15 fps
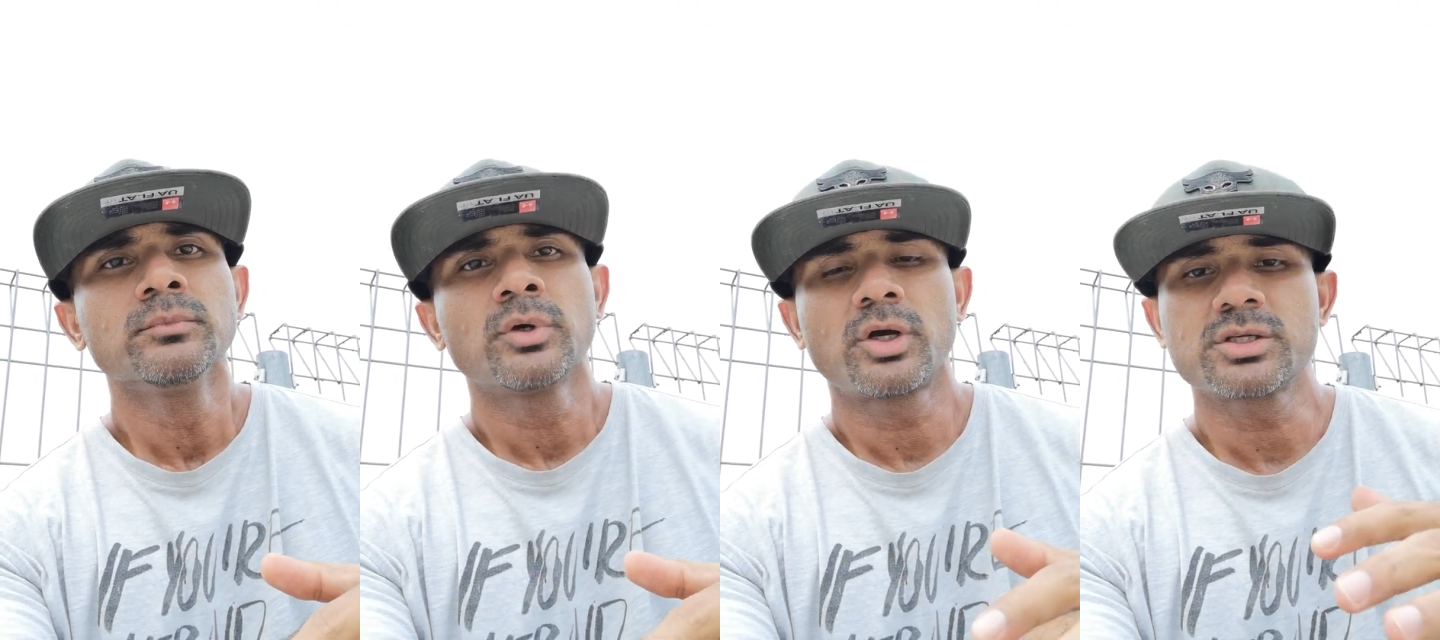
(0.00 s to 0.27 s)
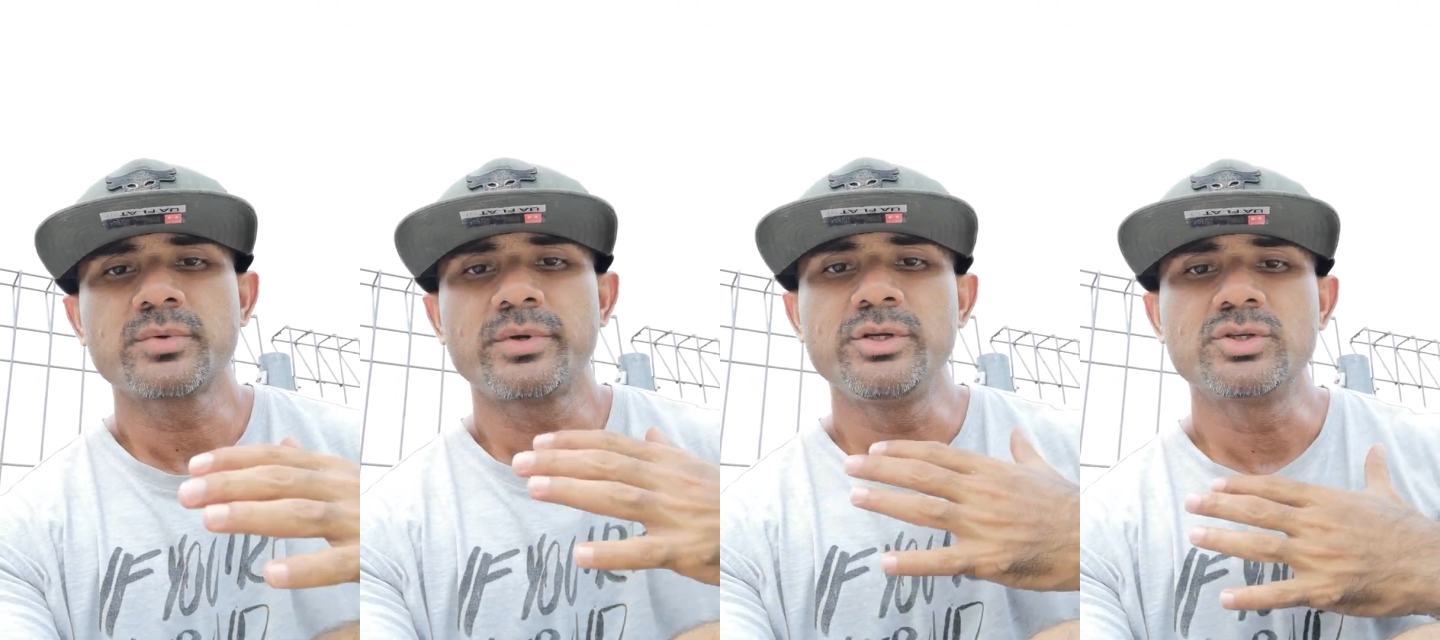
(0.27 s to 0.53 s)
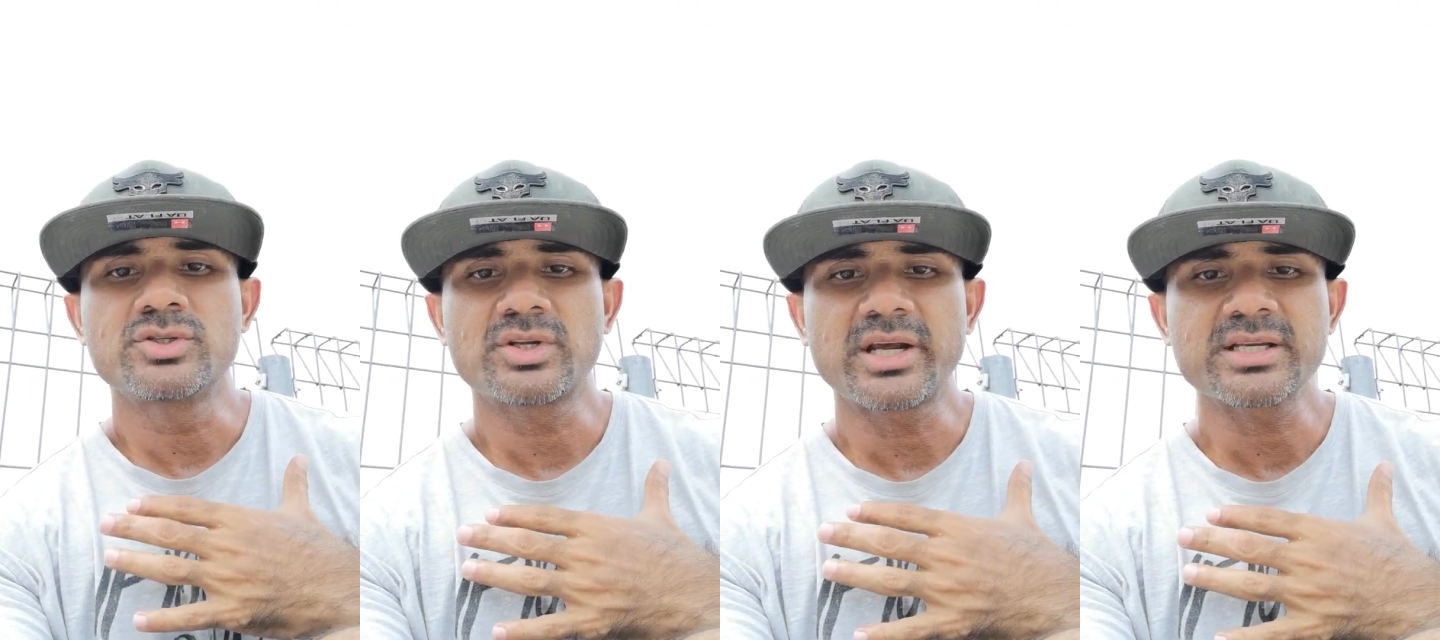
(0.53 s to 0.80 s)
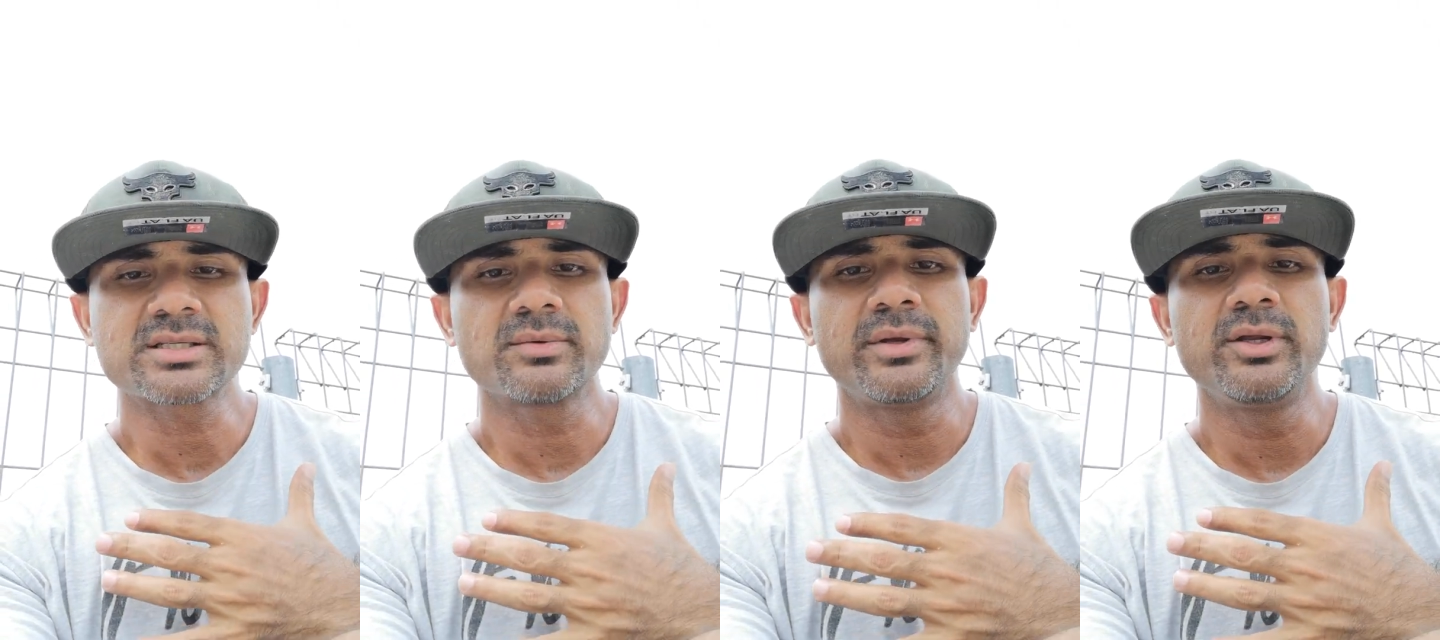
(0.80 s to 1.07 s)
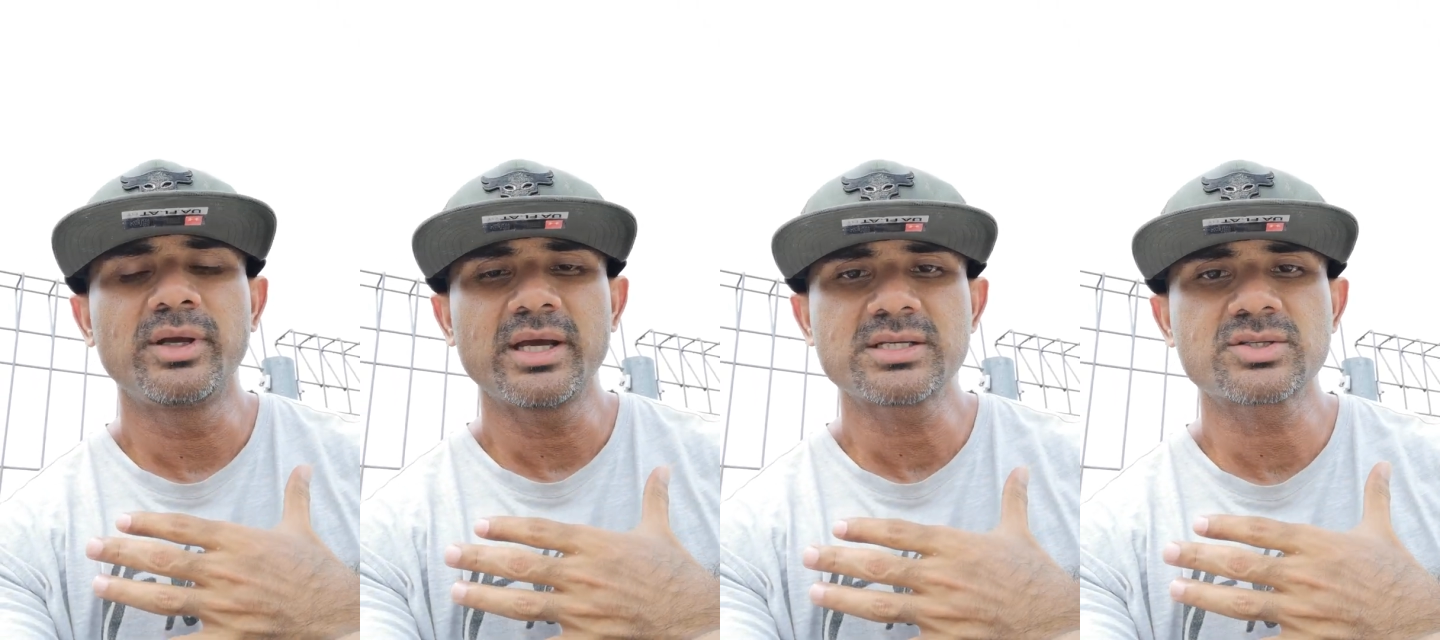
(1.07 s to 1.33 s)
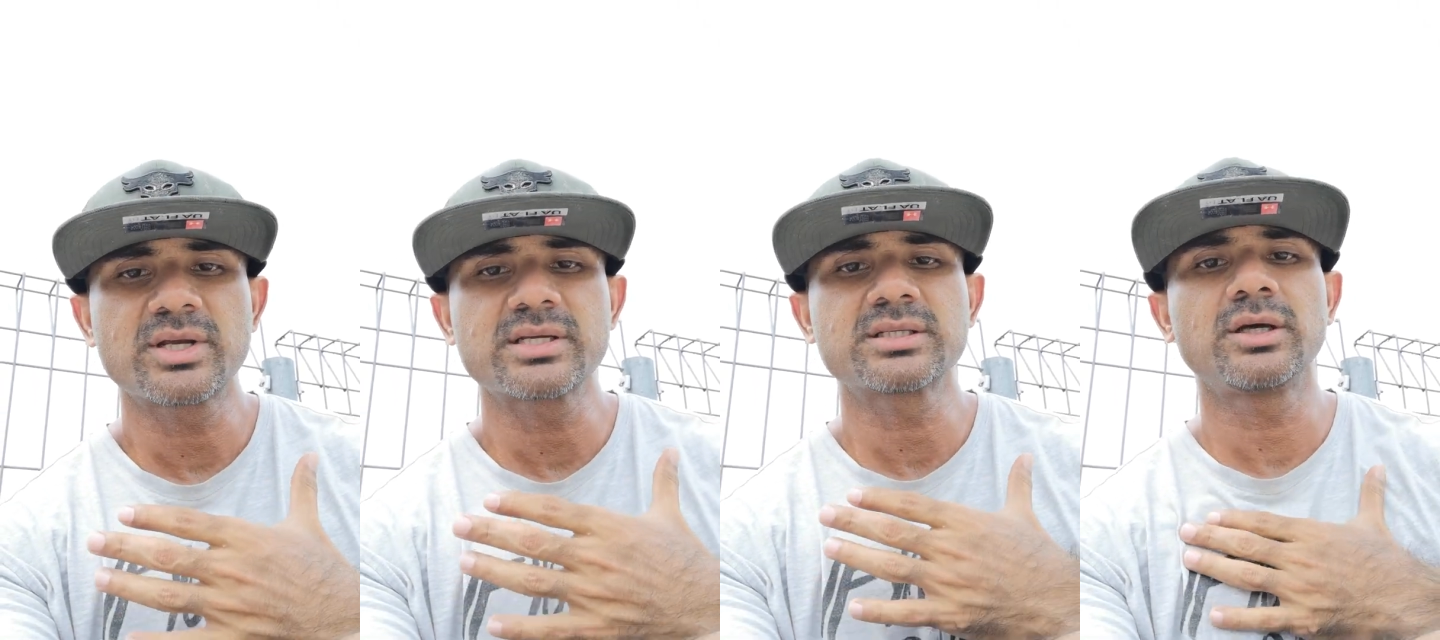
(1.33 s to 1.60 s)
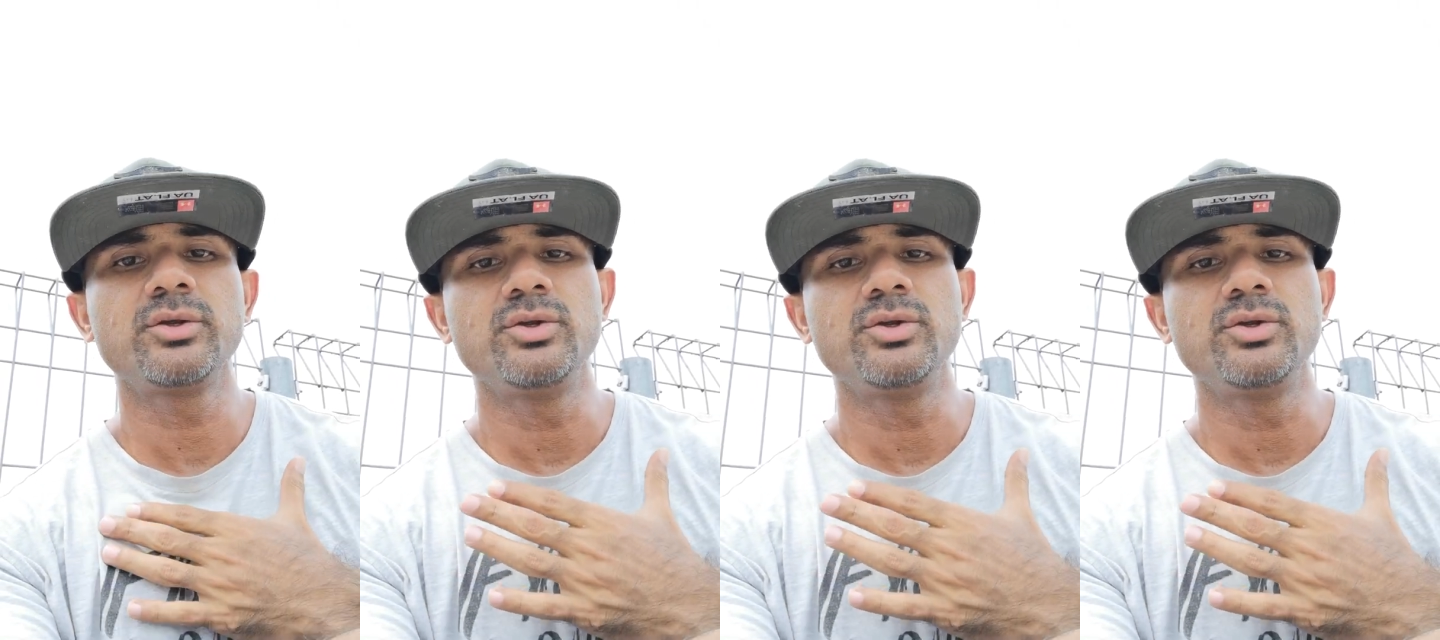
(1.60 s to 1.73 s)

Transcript: Because when you get stressed out,